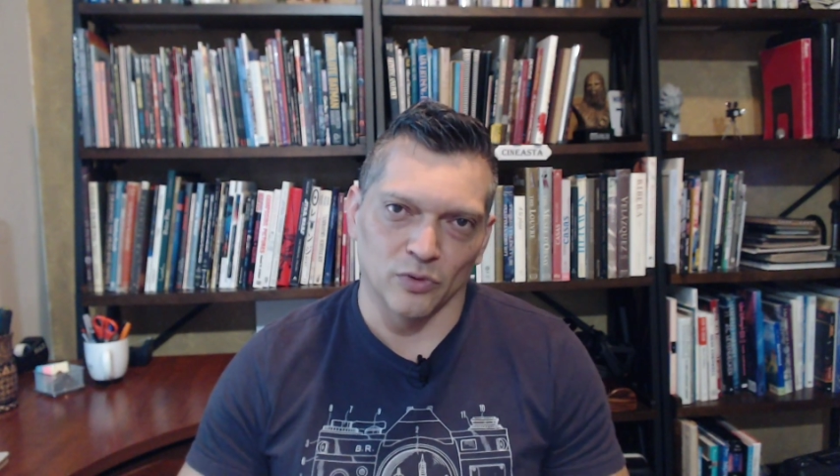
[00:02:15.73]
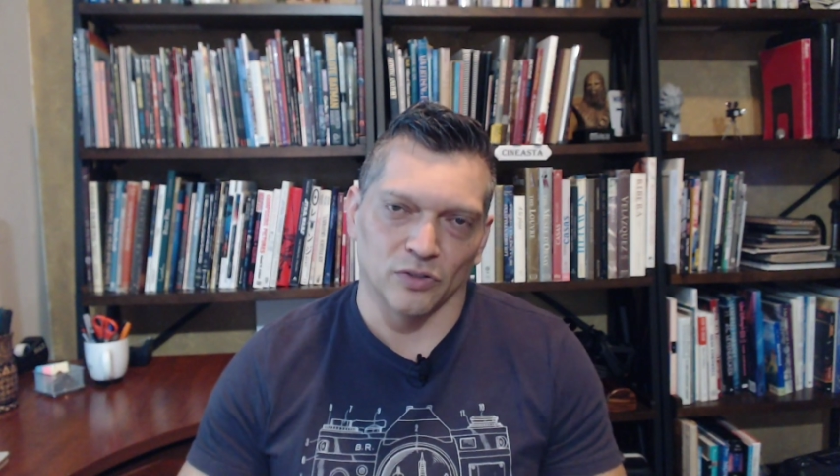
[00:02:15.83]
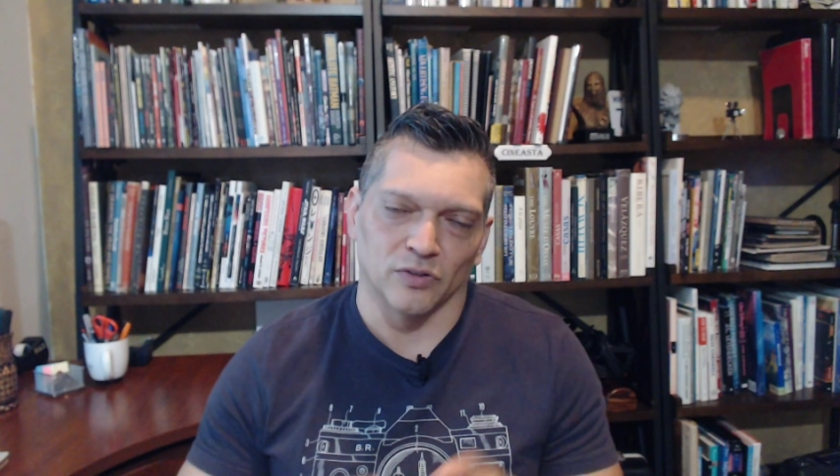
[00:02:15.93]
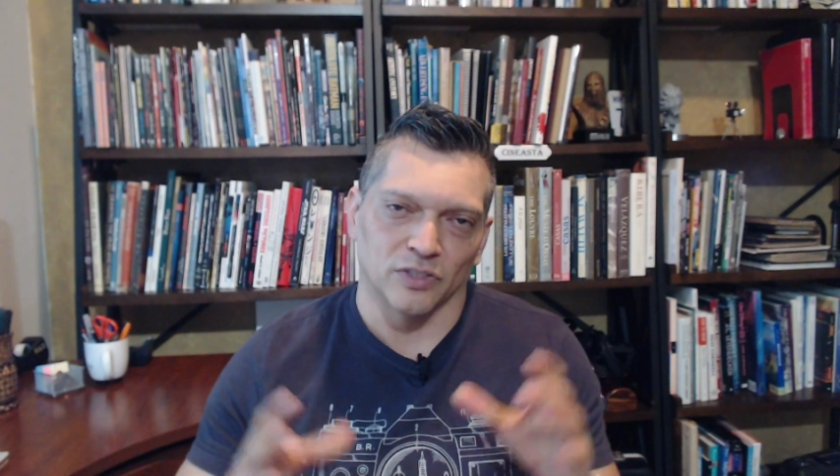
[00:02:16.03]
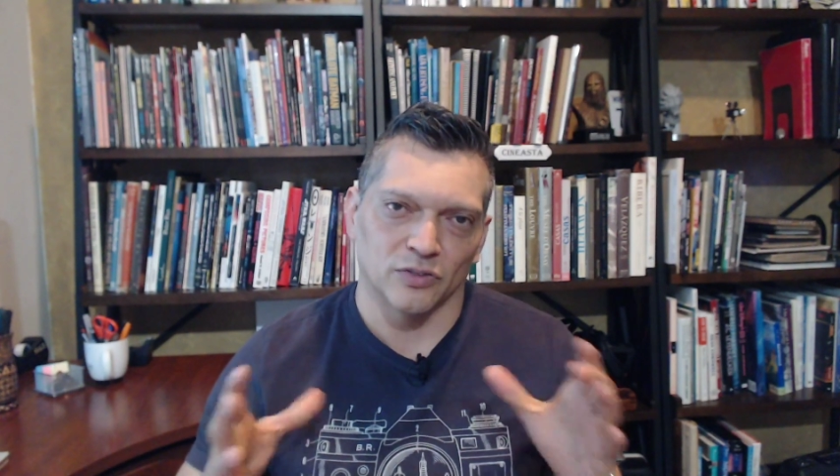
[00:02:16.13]
when you
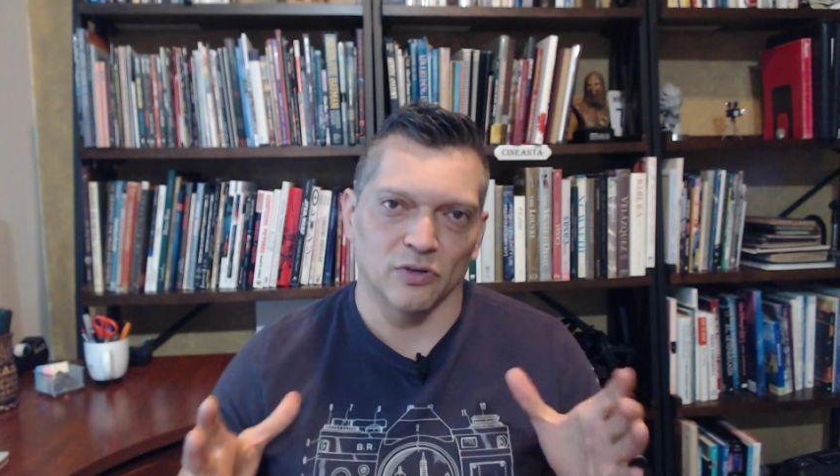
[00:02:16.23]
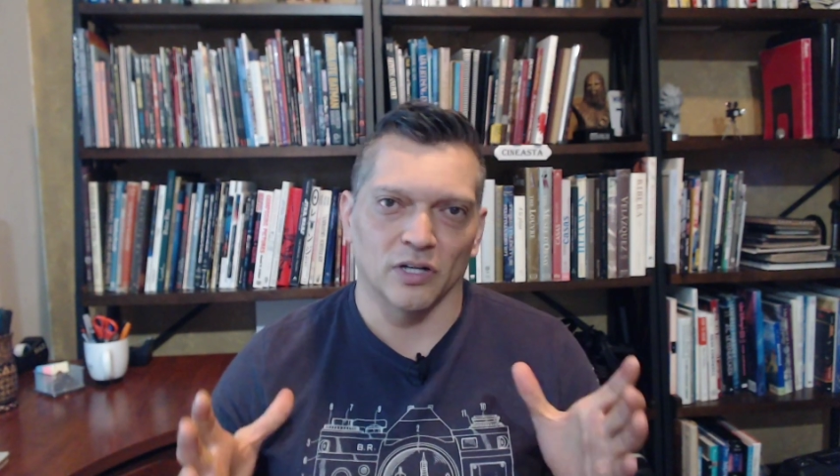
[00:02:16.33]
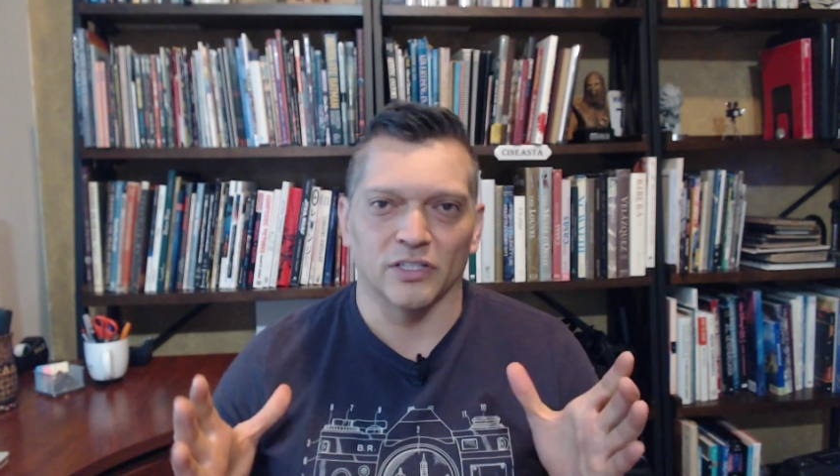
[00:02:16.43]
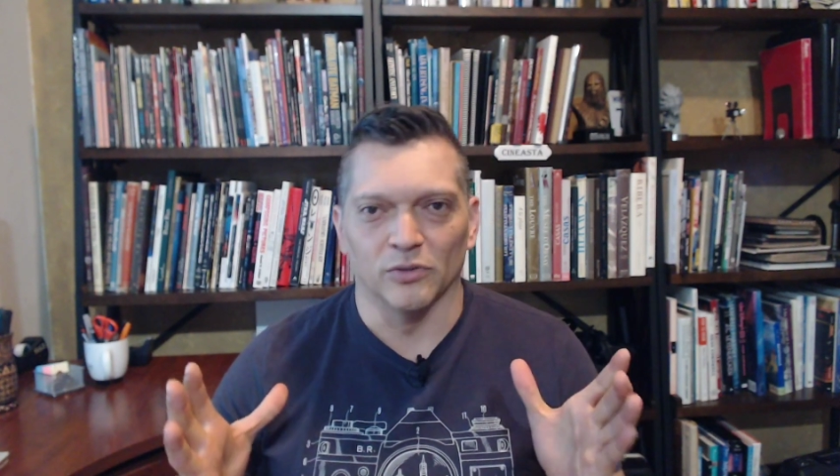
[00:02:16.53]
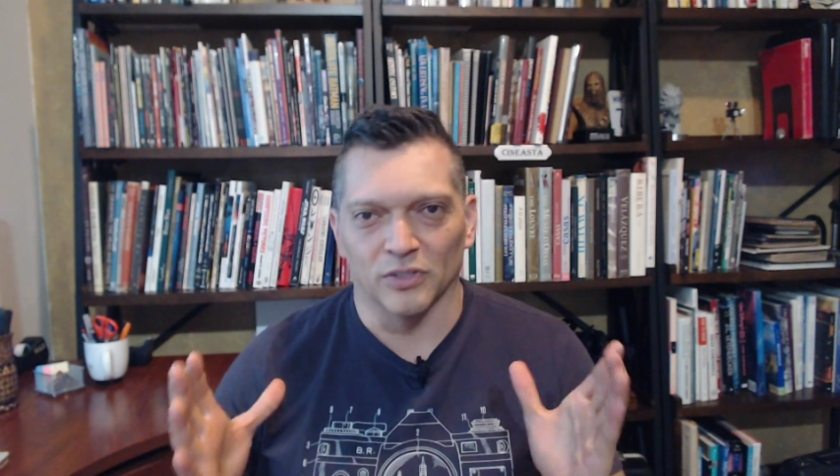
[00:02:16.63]

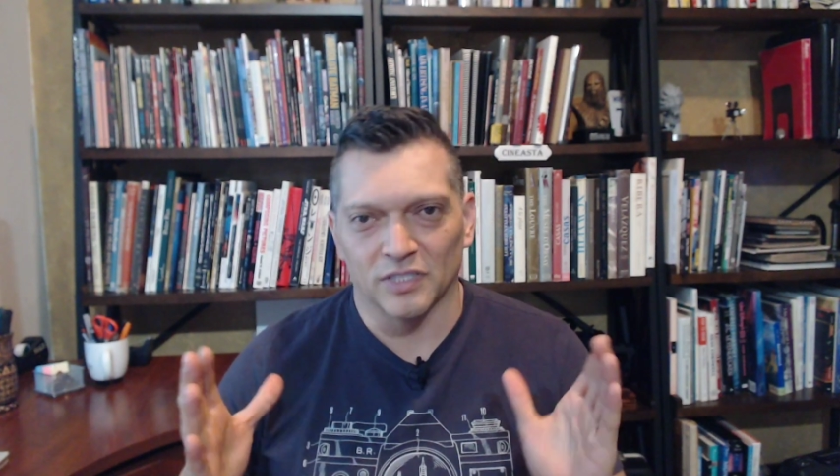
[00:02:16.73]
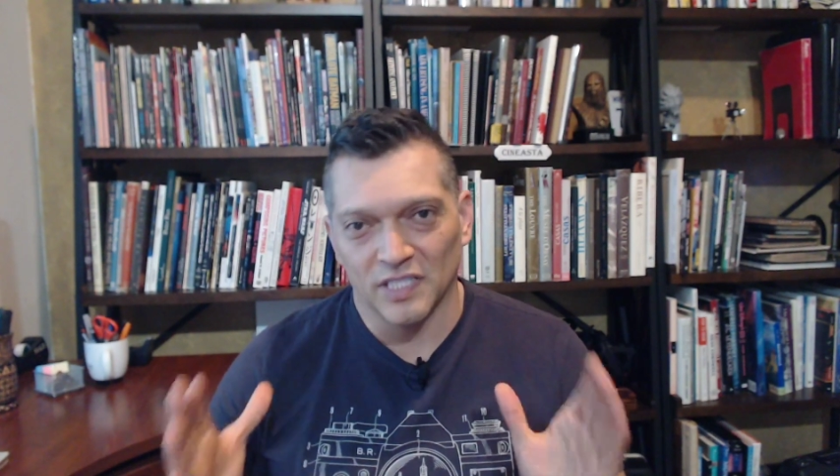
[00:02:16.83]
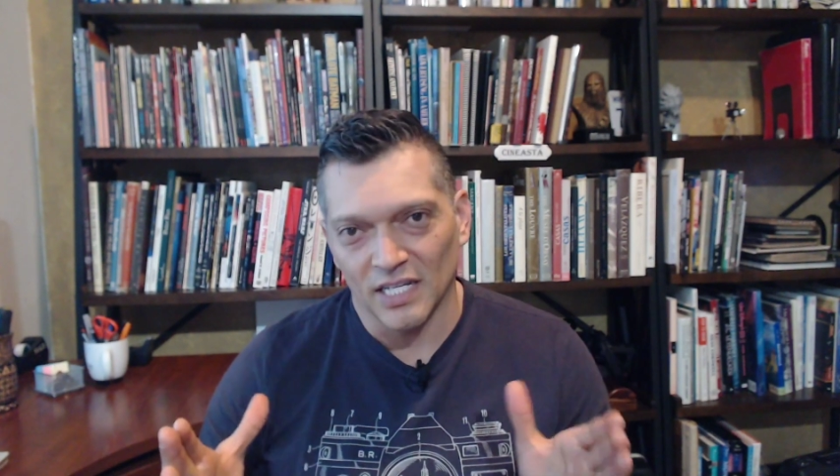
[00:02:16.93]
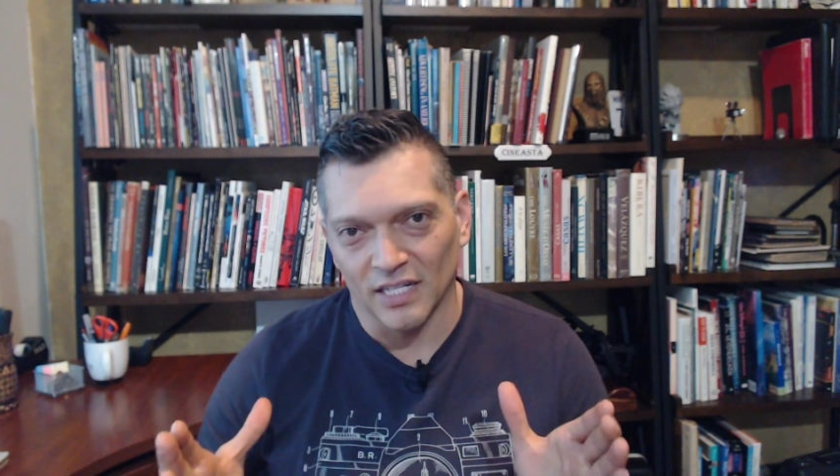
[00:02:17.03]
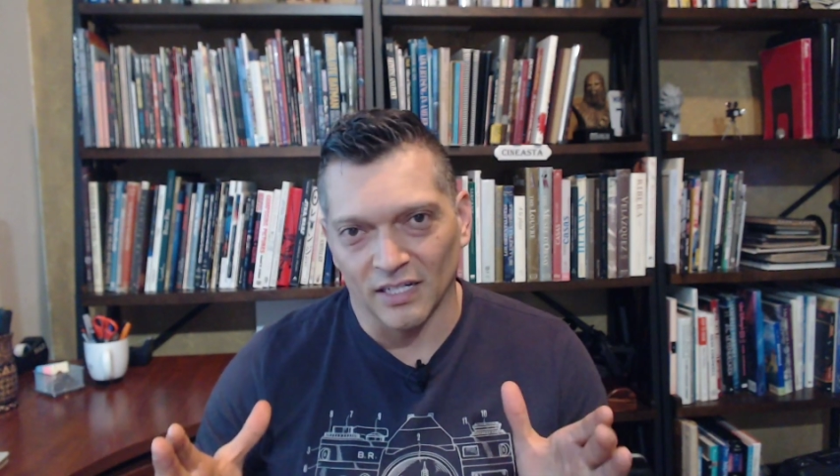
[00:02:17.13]
construct your
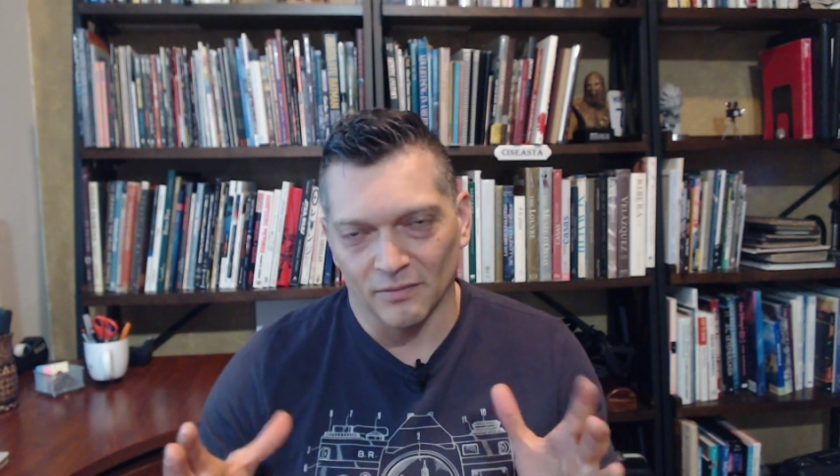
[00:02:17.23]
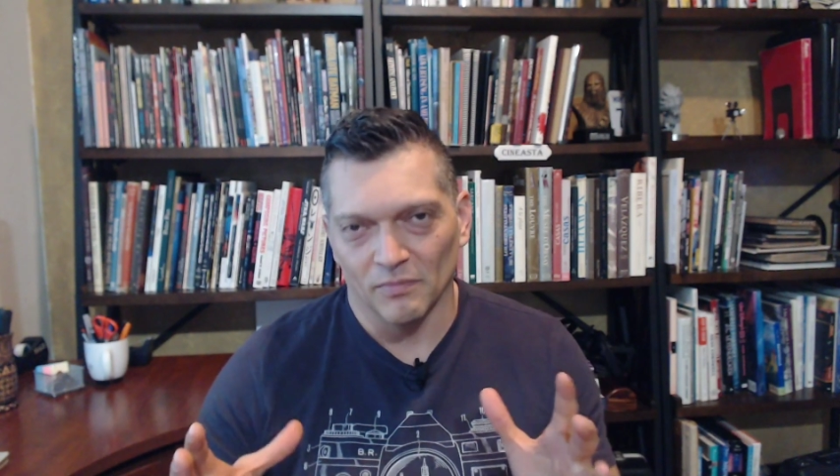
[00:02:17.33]
scene,